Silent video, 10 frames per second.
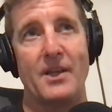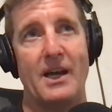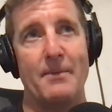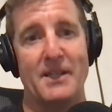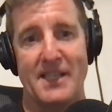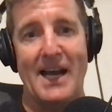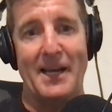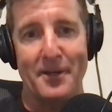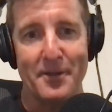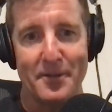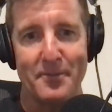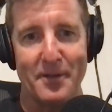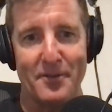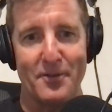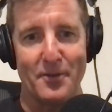I'm a dad
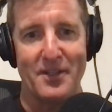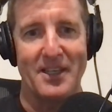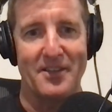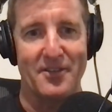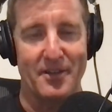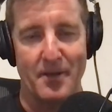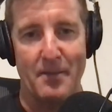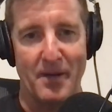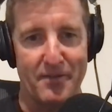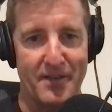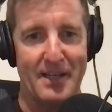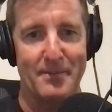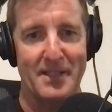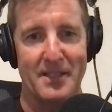with two kids and my family.